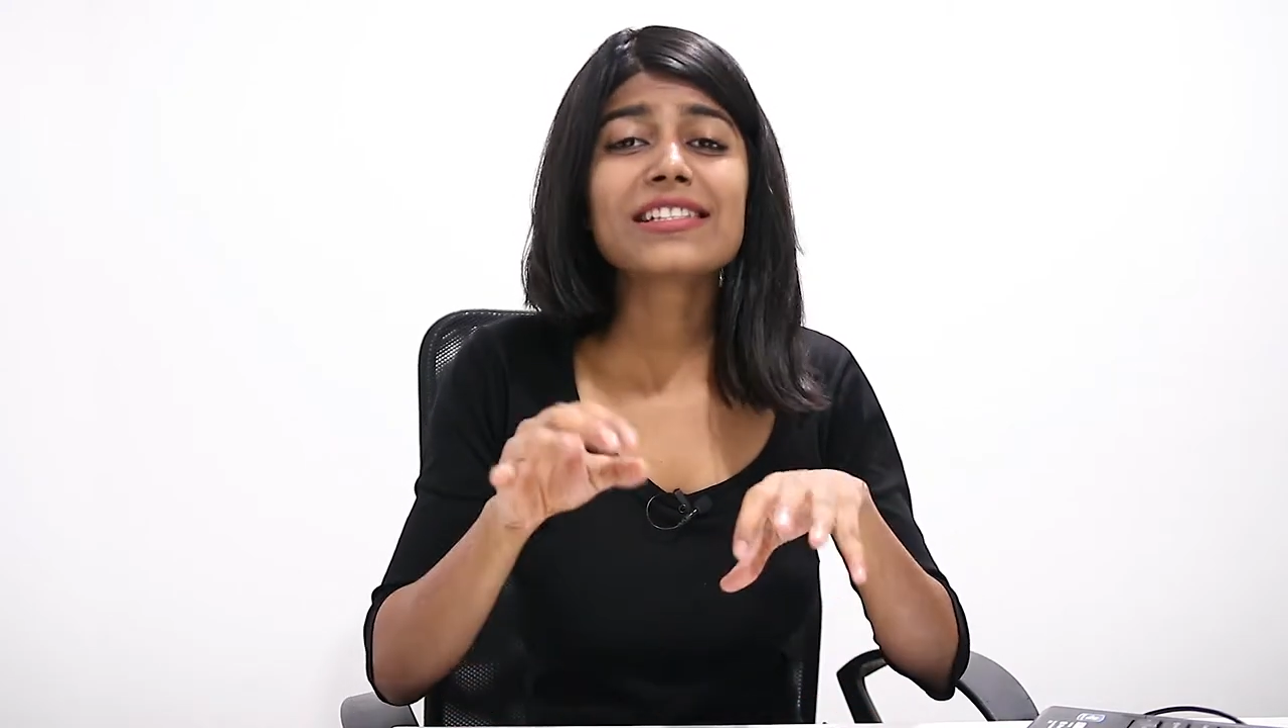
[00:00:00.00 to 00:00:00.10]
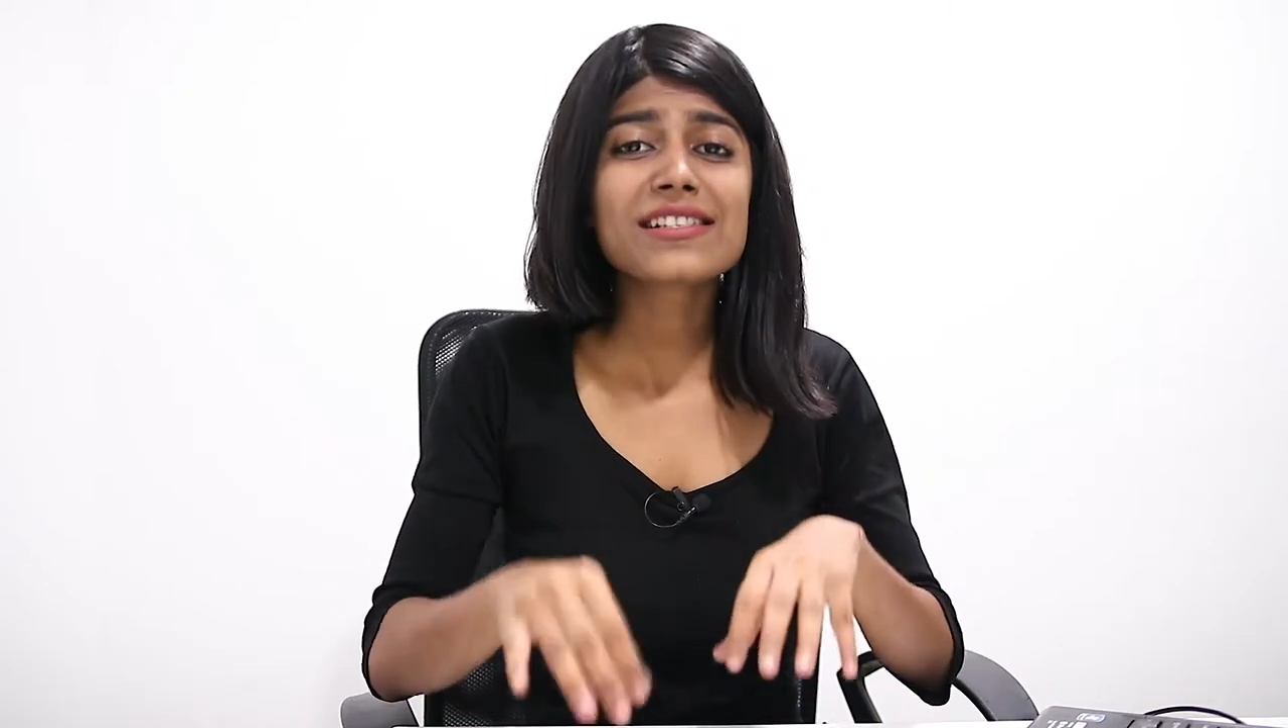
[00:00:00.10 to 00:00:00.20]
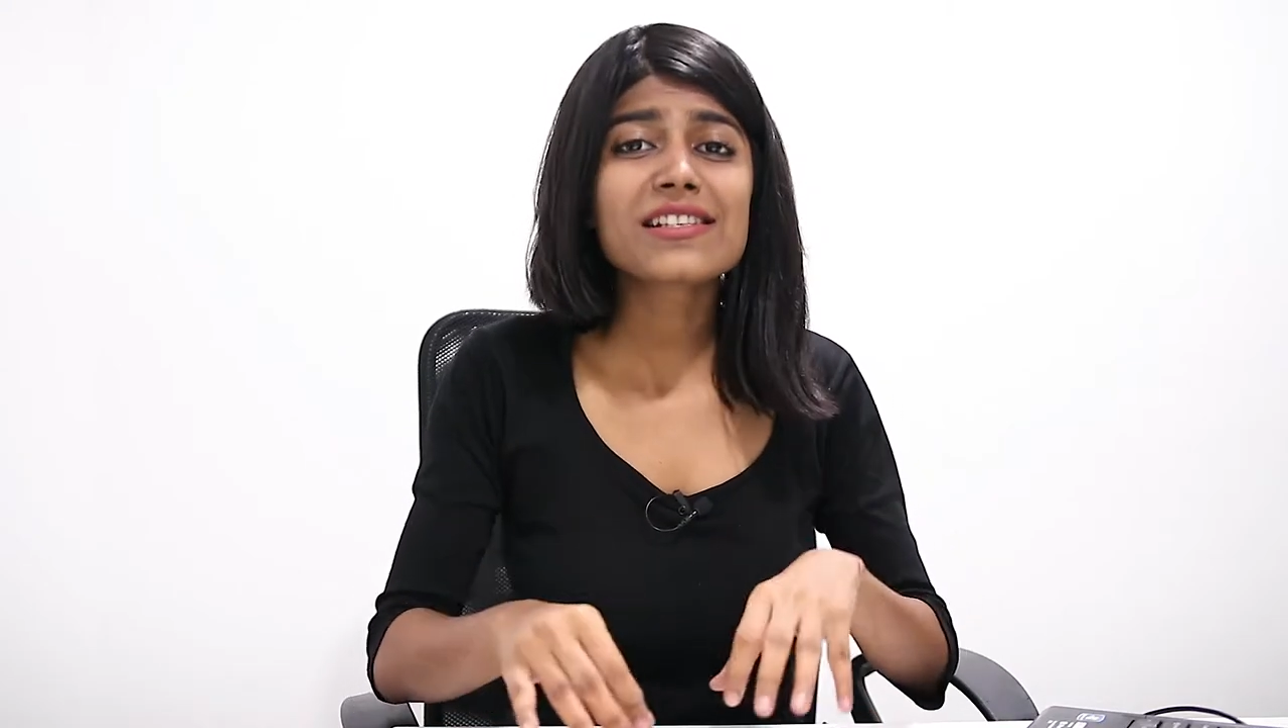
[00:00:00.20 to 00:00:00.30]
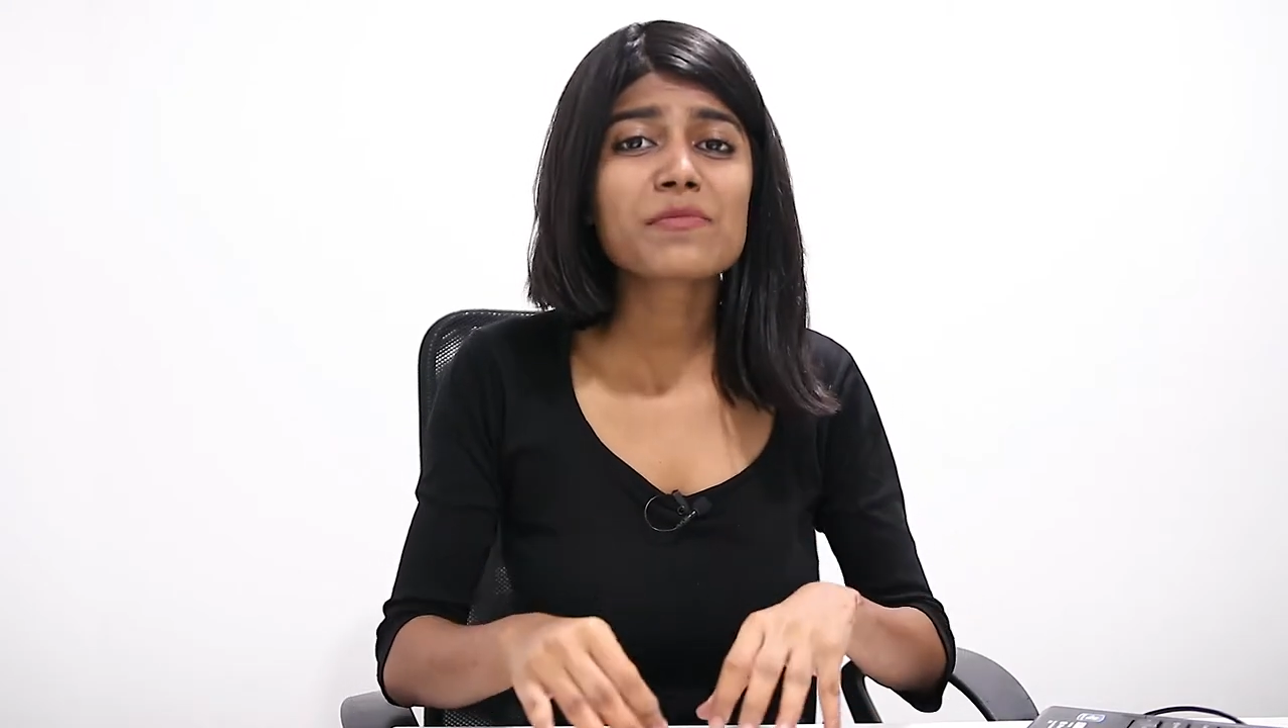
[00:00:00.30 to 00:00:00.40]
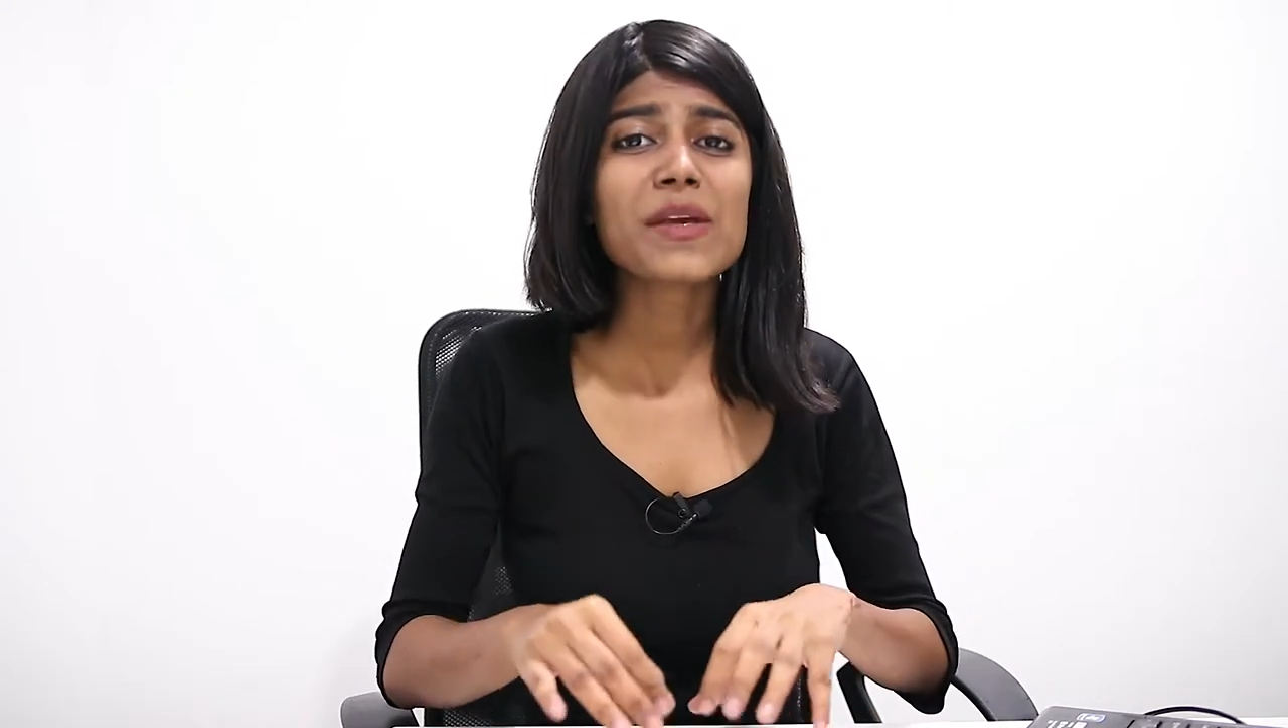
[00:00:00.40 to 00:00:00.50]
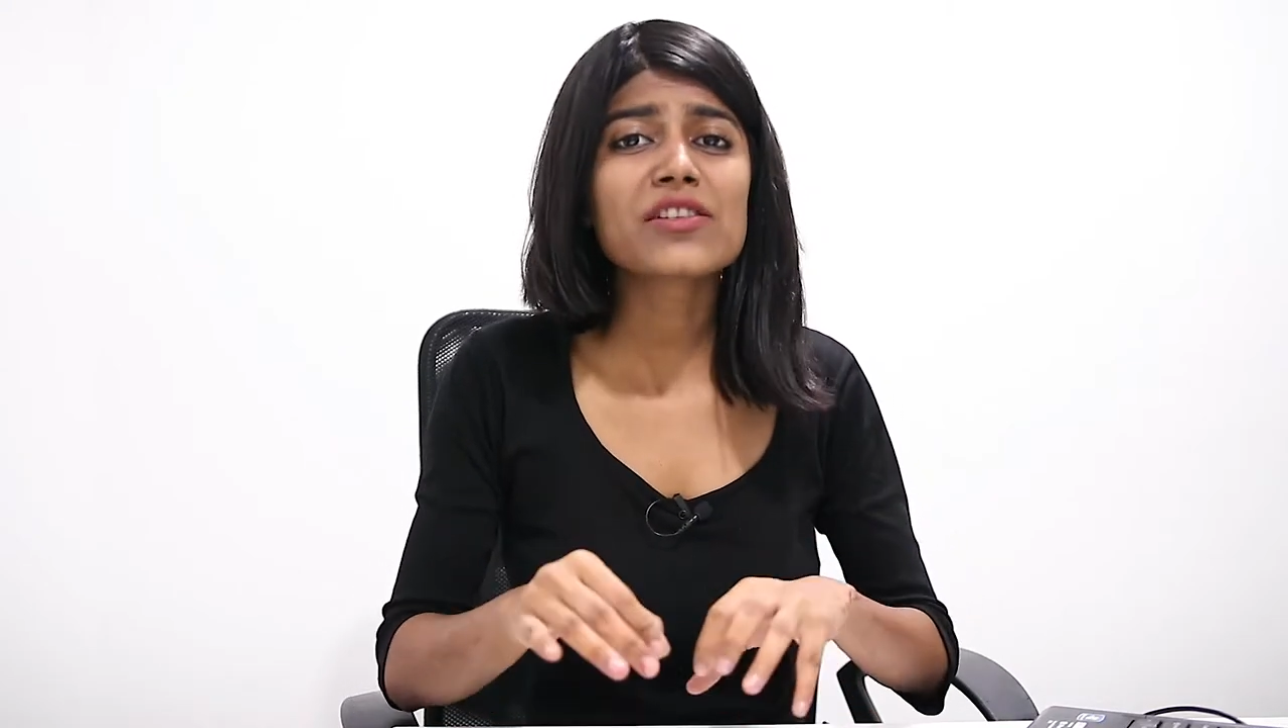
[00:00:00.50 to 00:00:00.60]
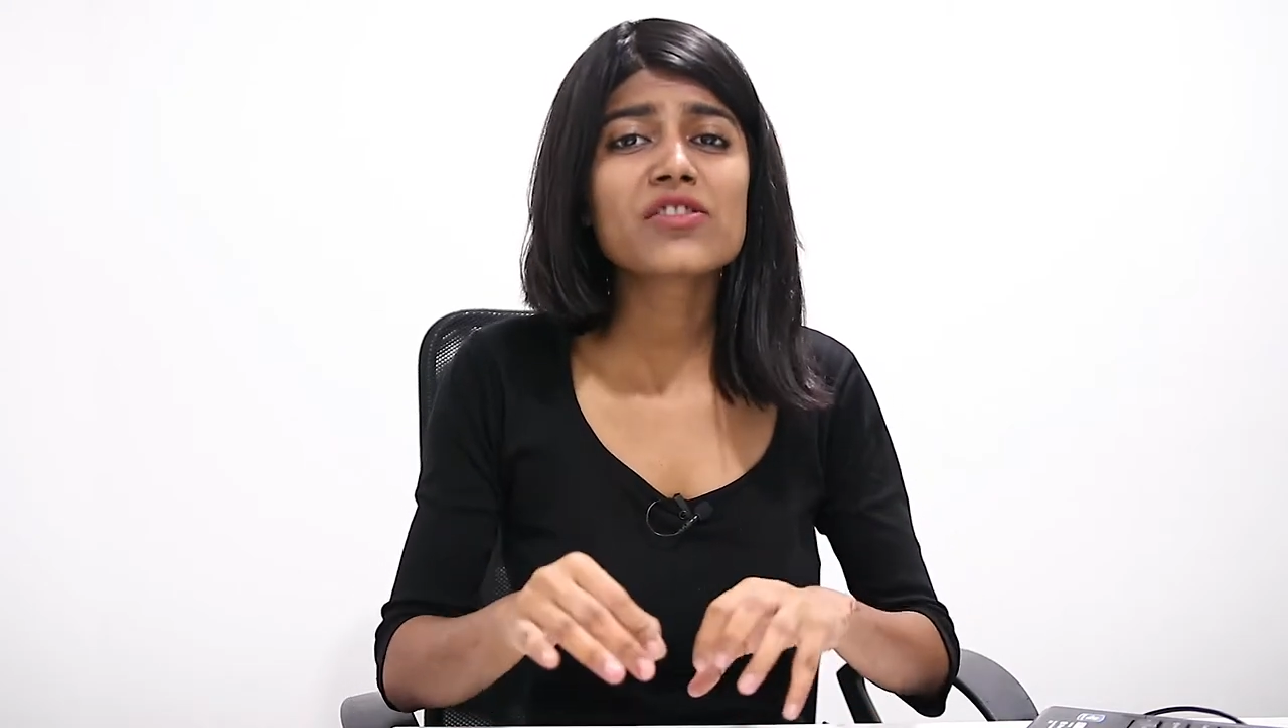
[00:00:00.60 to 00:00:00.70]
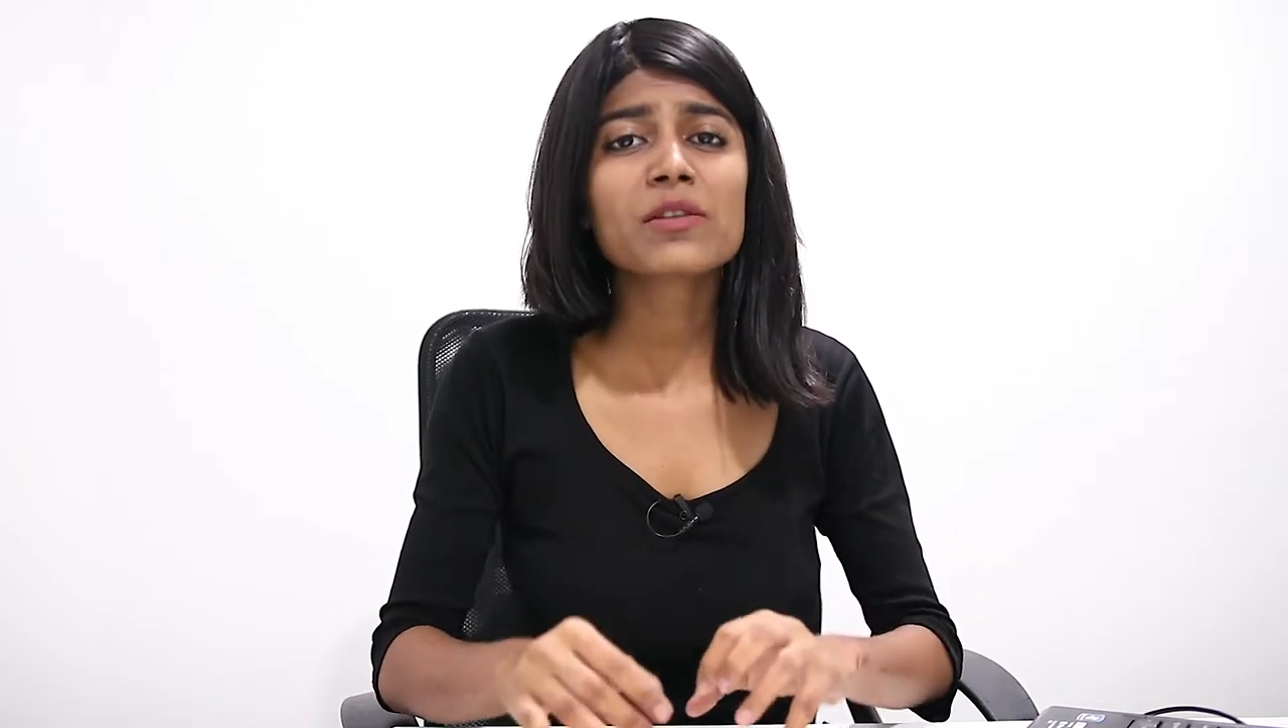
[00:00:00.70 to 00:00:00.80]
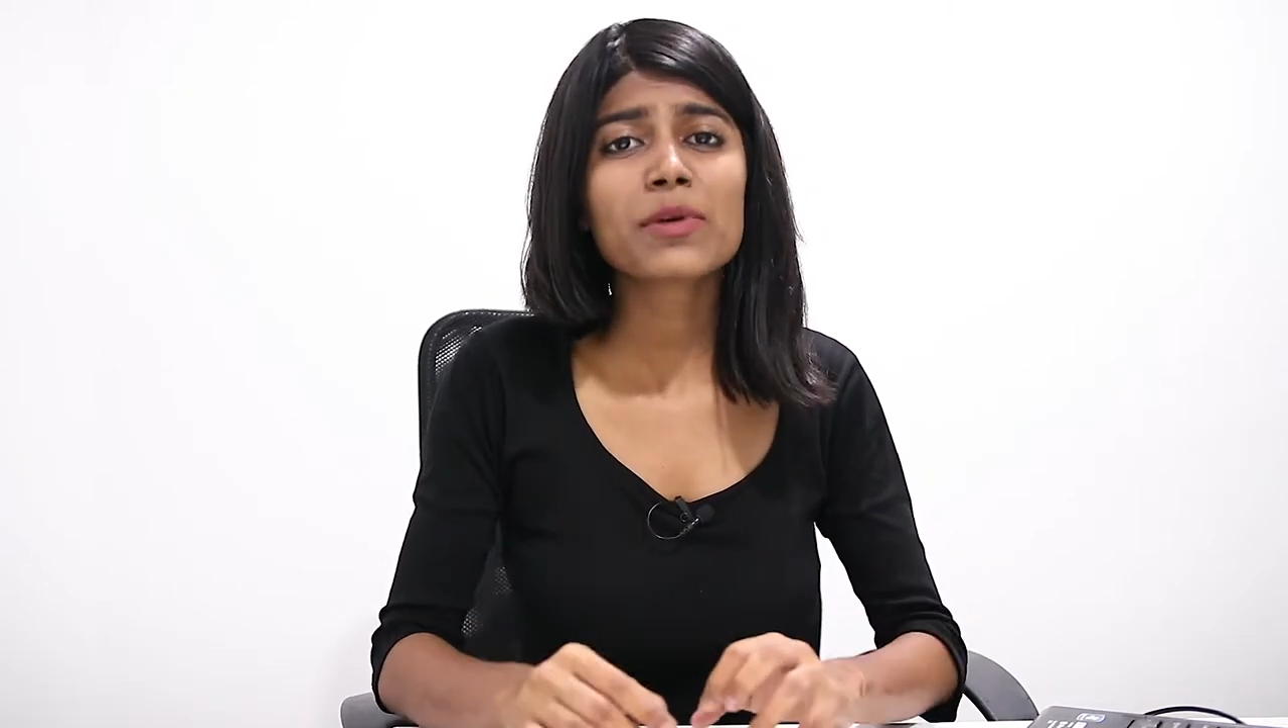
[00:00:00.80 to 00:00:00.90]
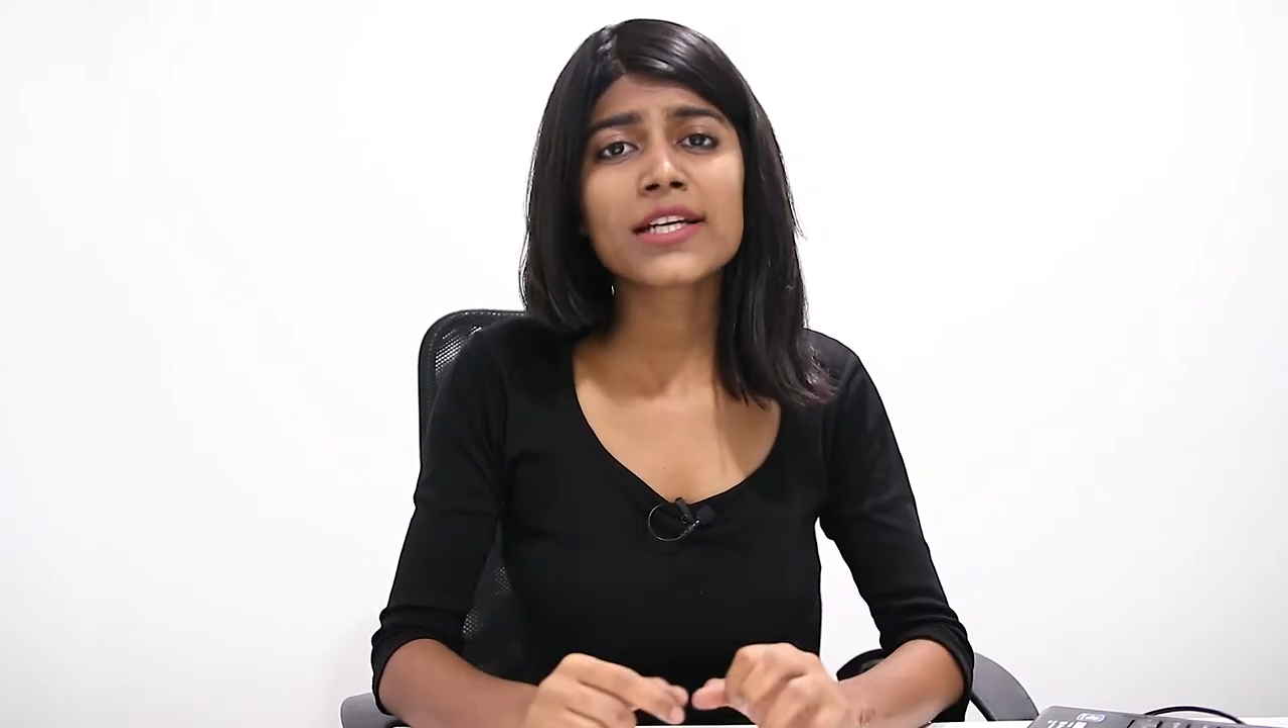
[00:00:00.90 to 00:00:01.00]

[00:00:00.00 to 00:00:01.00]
this is majorly